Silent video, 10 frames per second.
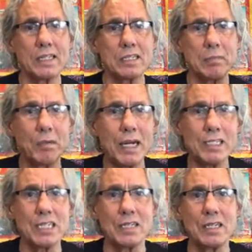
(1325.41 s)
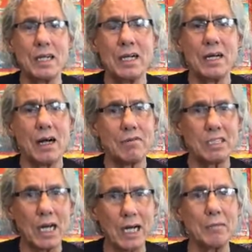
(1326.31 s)
expression of
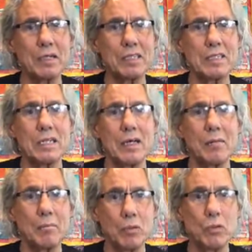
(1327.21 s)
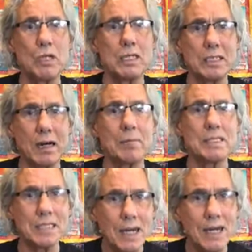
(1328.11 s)
timeless Buddha Dhamma
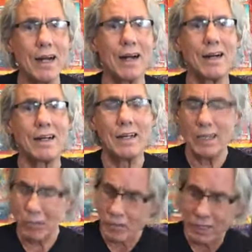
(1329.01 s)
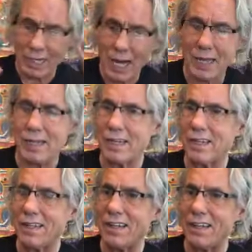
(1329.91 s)
Sangha. Got
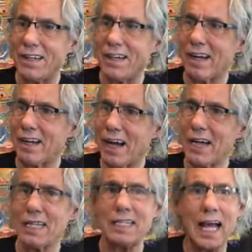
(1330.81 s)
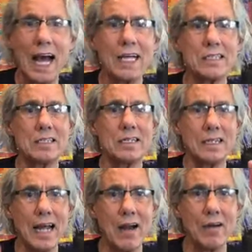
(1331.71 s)
it. That's the
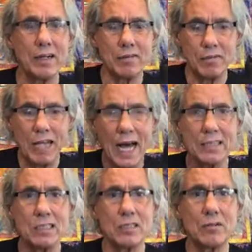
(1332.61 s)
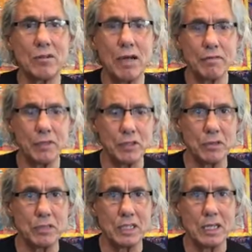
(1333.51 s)
narrative. That's the
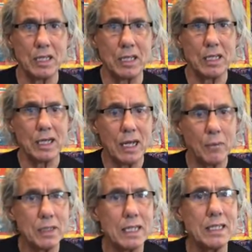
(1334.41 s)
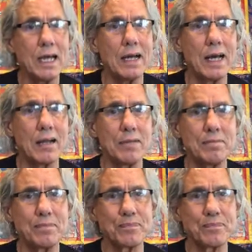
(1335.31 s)
refuge. And within that, Alan,